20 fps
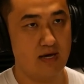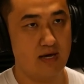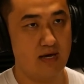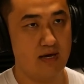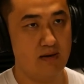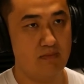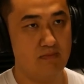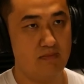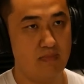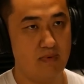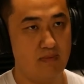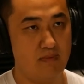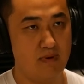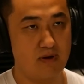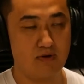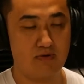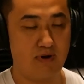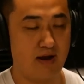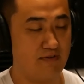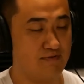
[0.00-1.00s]
um,
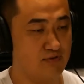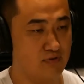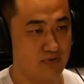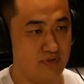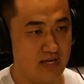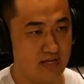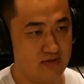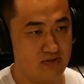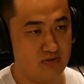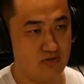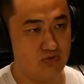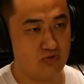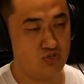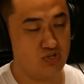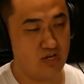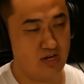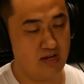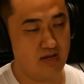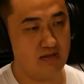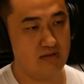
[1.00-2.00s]
grateful that you
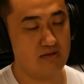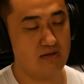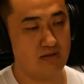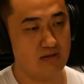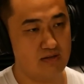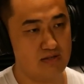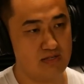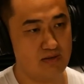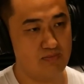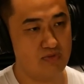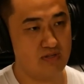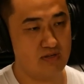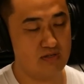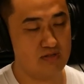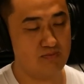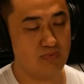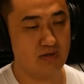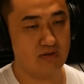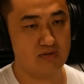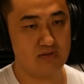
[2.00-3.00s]
shared some of
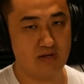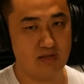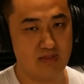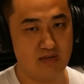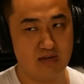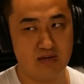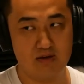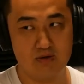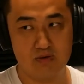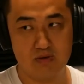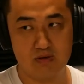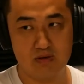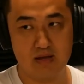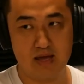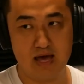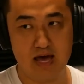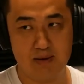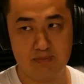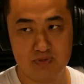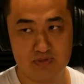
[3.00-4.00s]
this because I think it
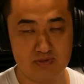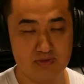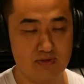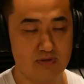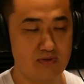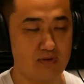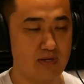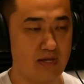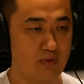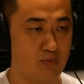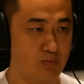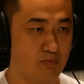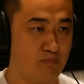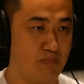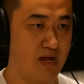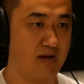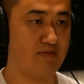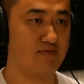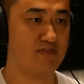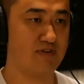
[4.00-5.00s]
absolutely
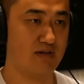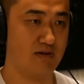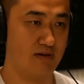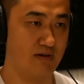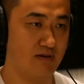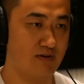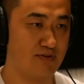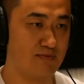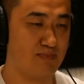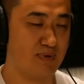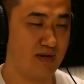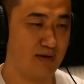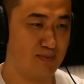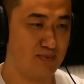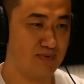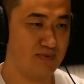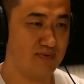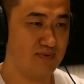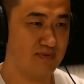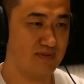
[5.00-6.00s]
would benefit a lot of
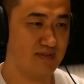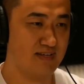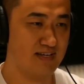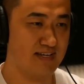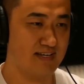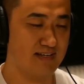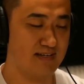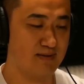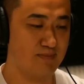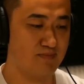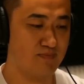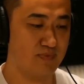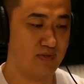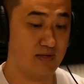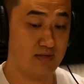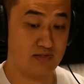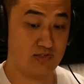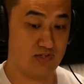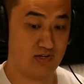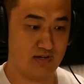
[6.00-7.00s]
people. Um,
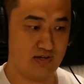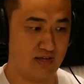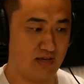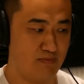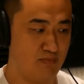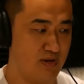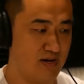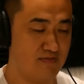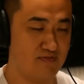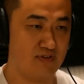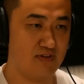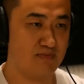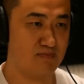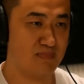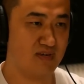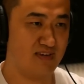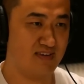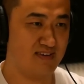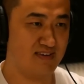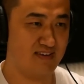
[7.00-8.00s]
it certainly benefited
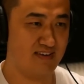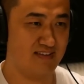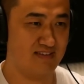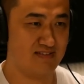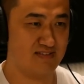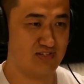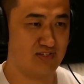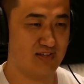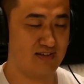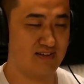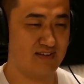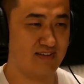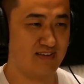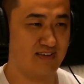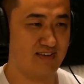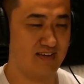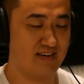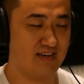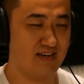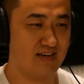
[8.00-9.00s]
me and
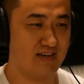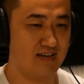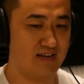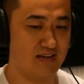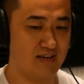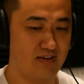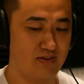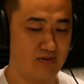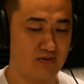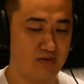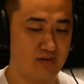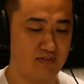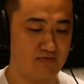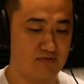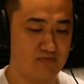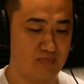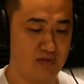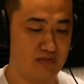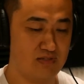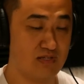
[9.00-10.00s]
certainly uh, you know
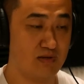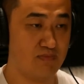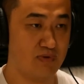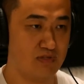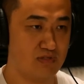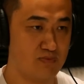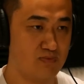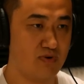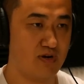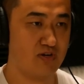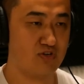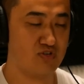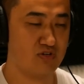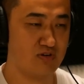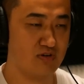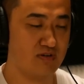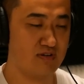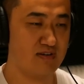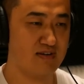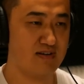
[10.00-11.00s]
given me some
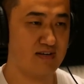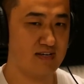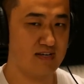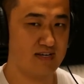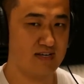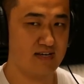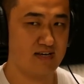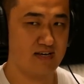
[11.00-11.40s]
inspiration on